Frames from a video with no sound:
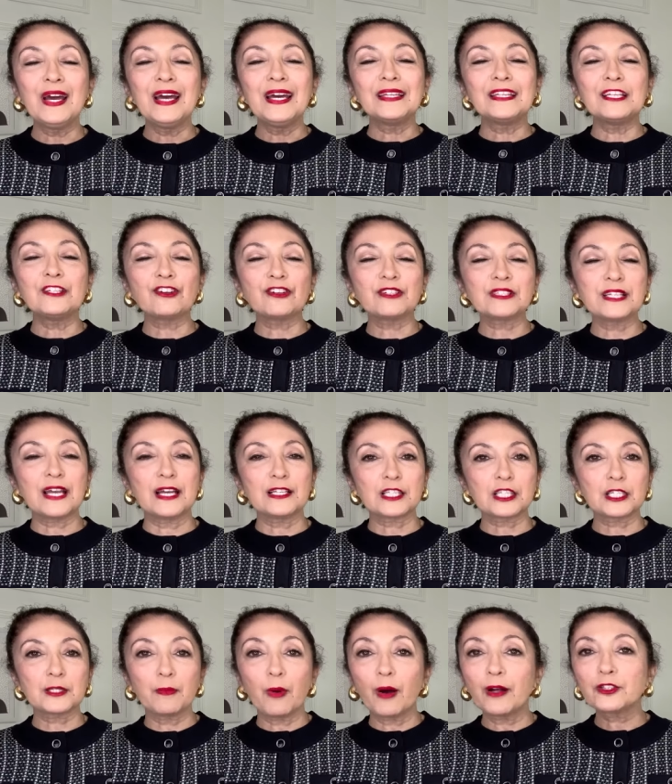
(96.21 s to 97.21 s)
These are 10
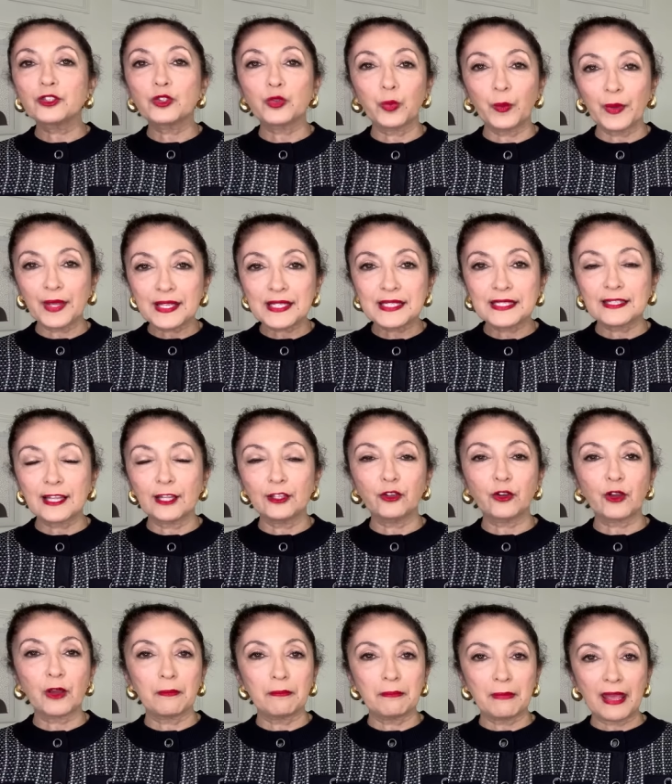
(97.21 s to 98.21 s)
small tweaks that you
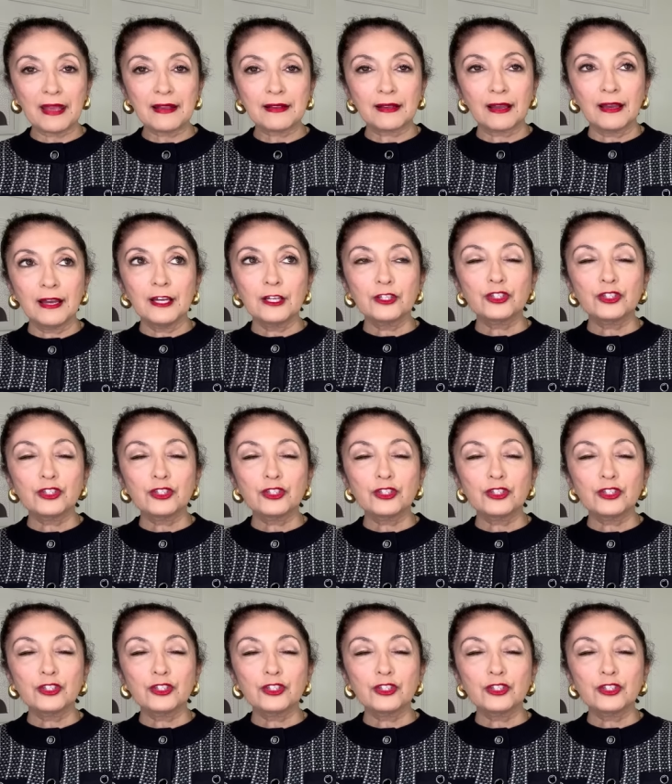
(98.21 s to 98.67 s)
can make